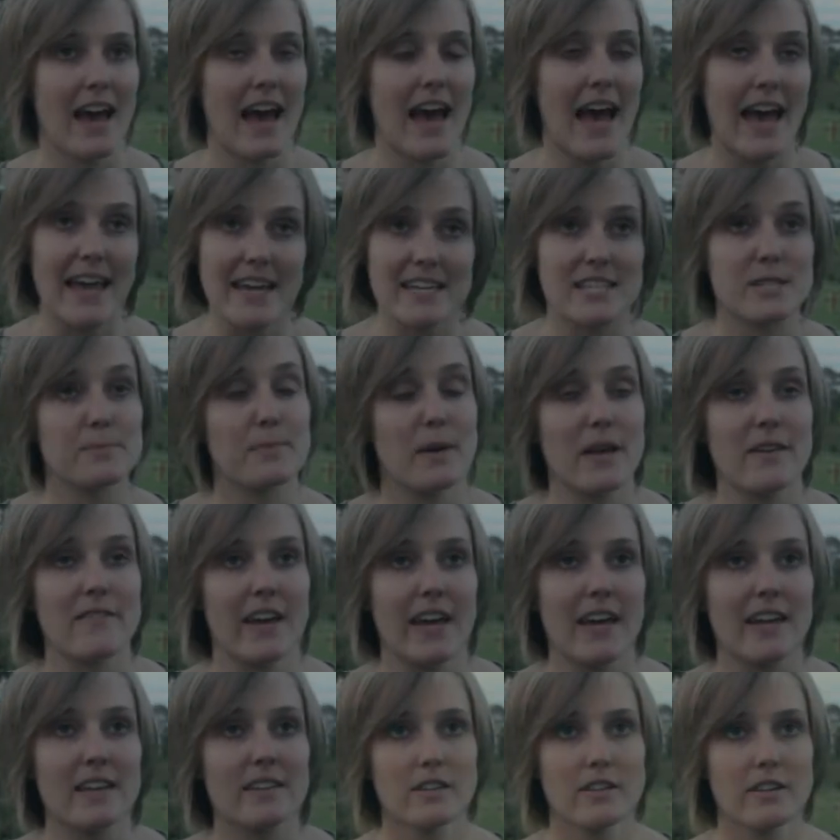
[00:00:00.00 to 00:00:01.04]

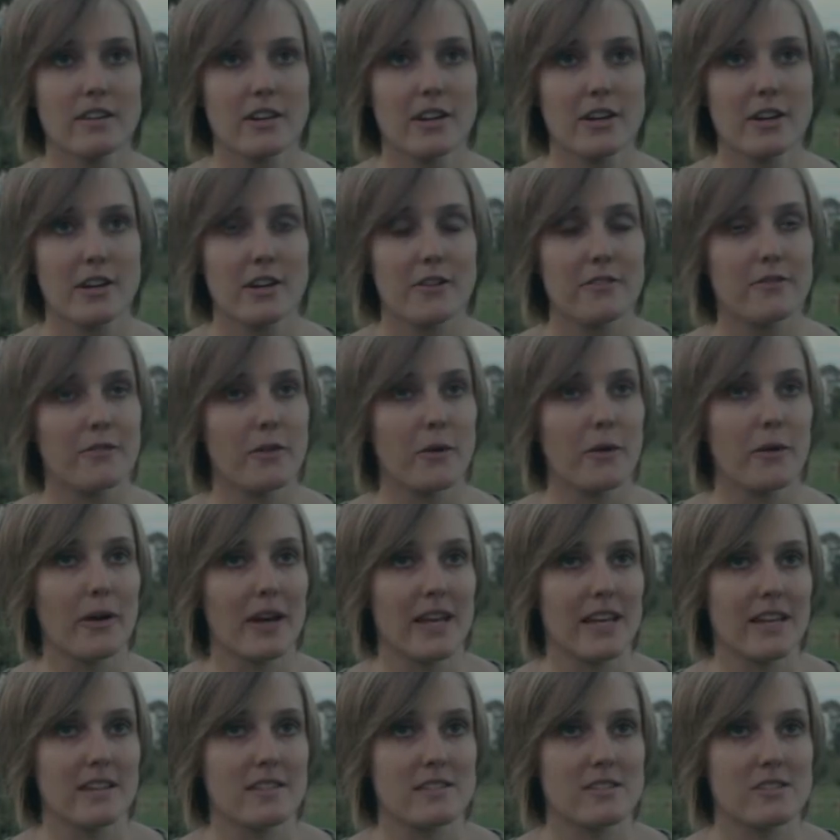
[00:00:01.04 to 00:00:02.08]
ASBVs for
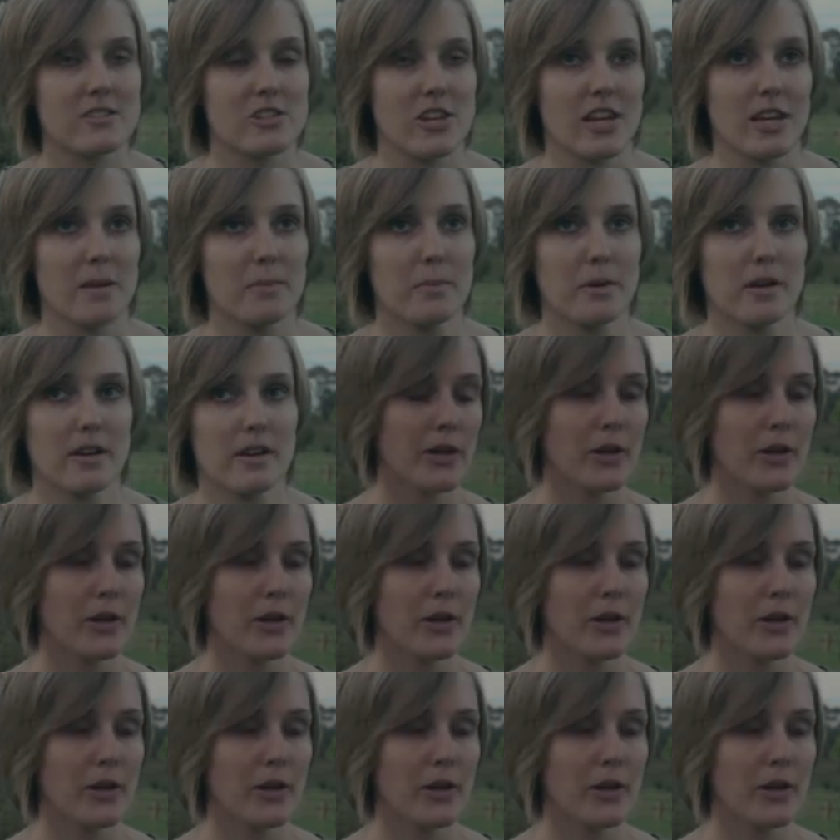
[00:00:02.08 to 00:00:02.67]
his sheep.